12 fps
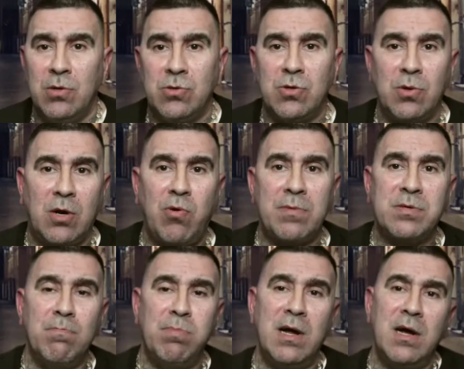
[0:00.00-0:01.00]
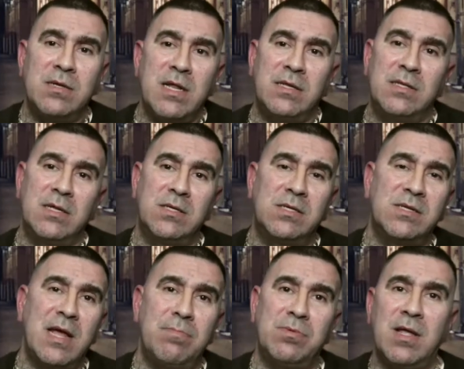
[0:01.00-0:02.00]
So the Crips and Bloods, they did the
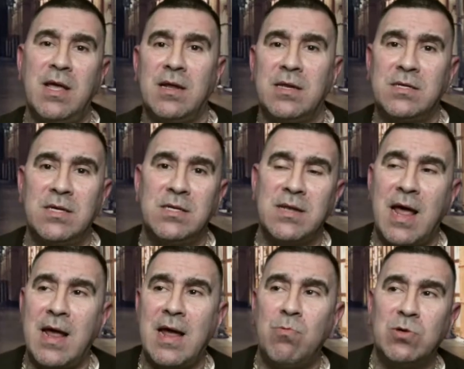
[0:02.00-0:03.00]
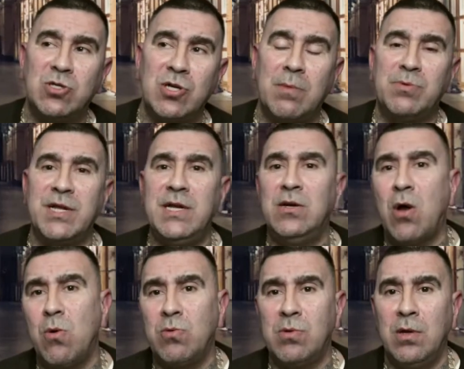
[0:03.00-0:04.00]
same thing. It's just like, hey, what's up,
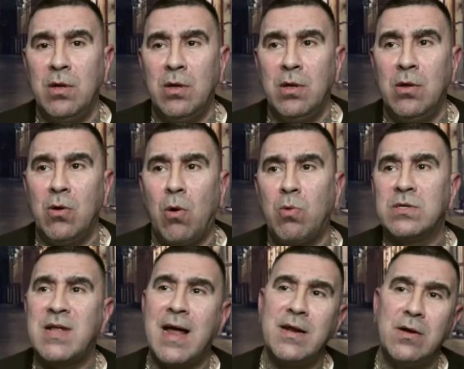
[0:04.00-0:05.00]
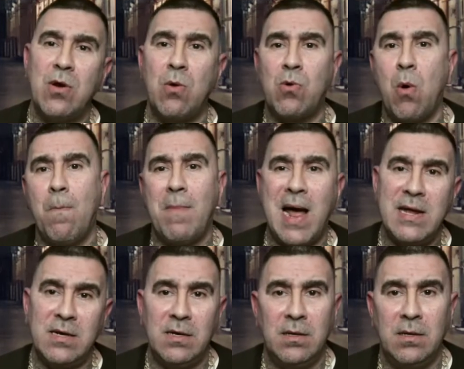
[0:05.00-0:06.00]
D-Loc? Or what's happening, Loco Mike?